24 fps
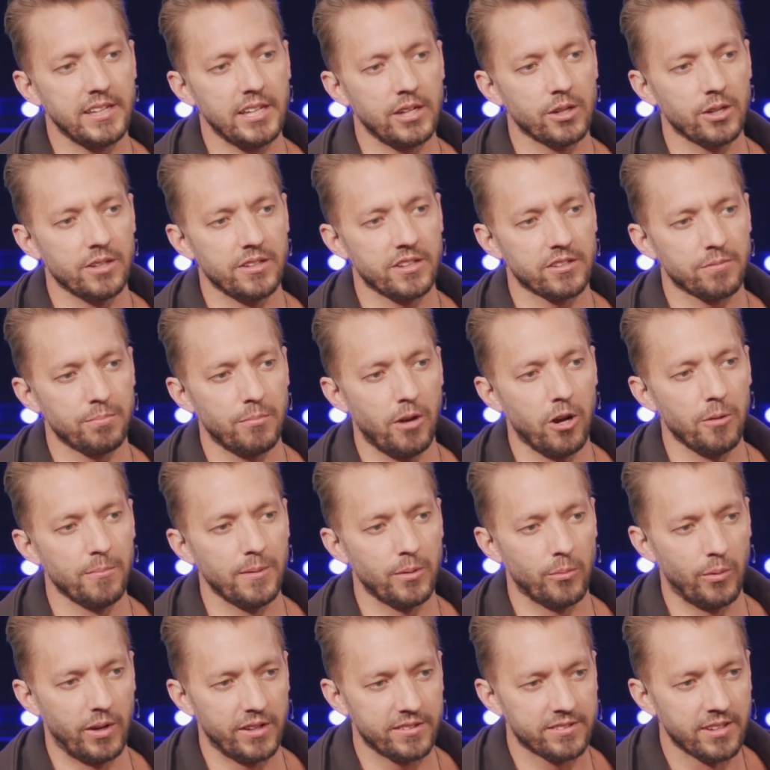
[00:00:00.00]
here in this
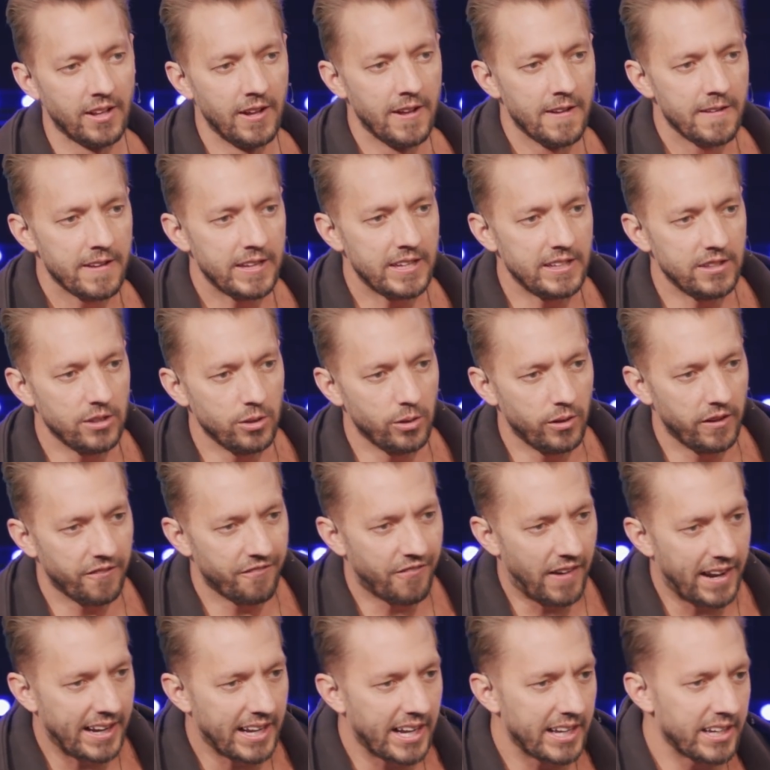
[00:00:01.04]
moment was he knew
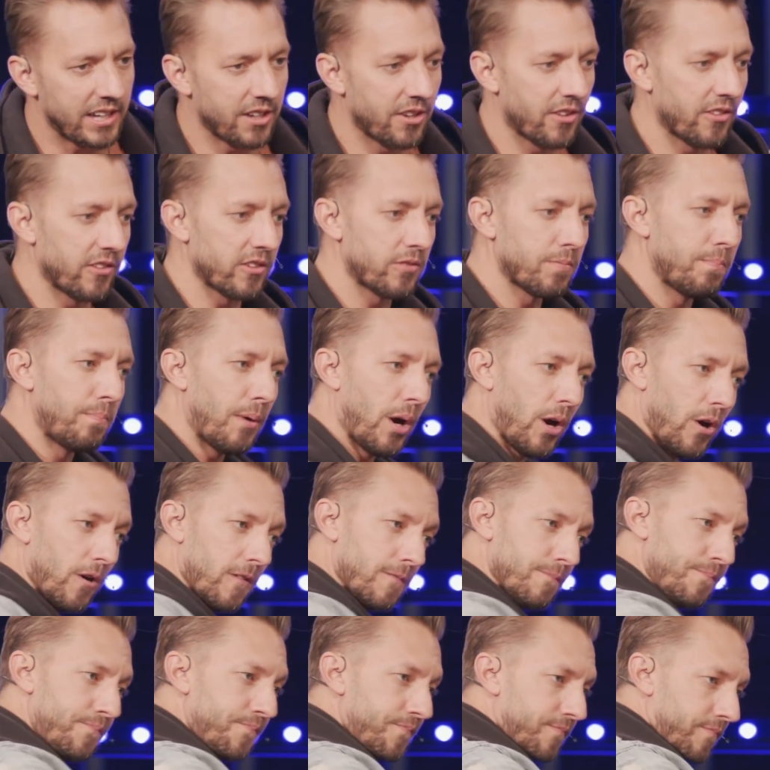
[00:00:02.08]
if I got into this
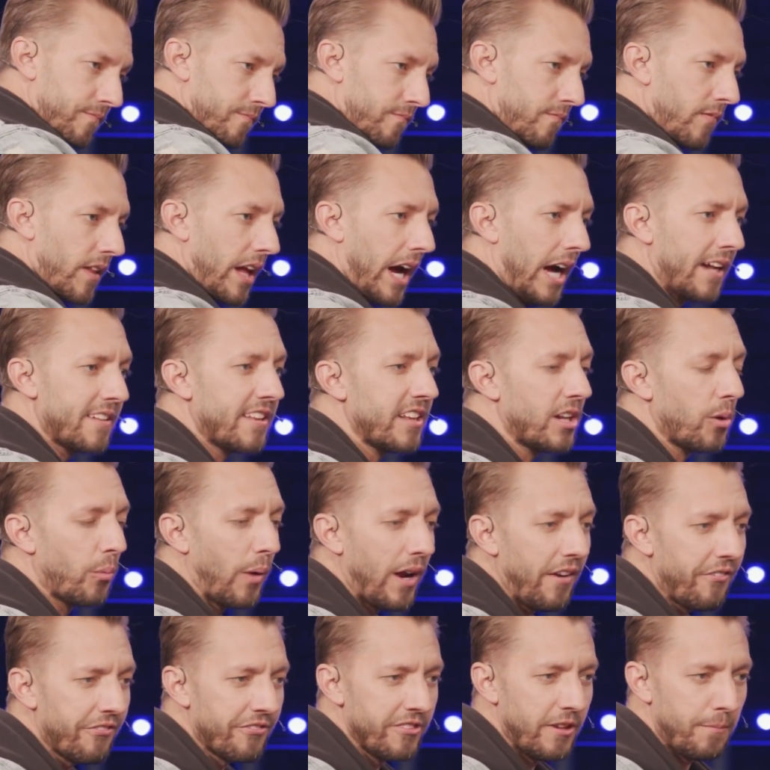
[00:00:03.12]
boat, I'd get
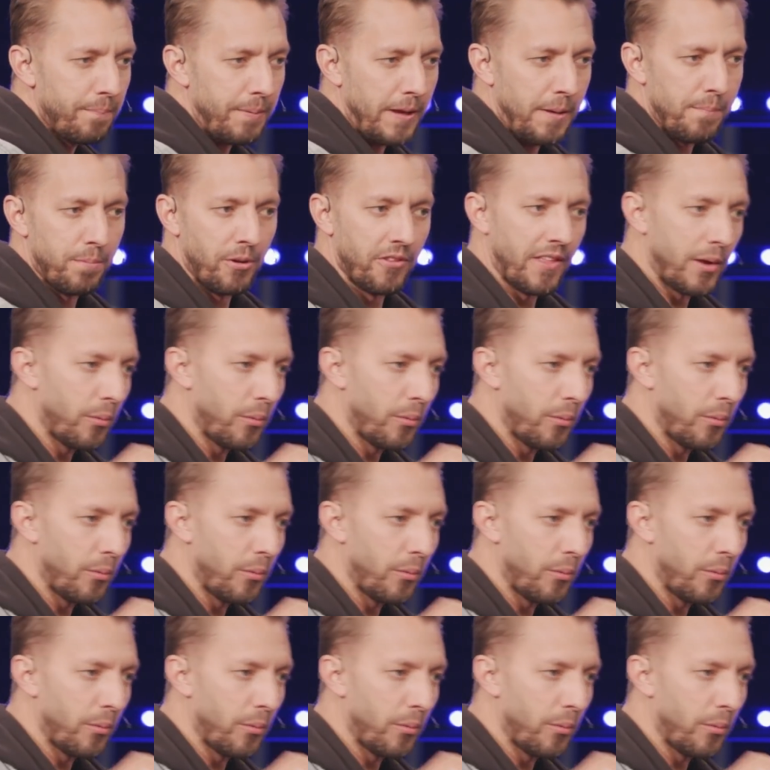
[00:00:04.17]
away from the people.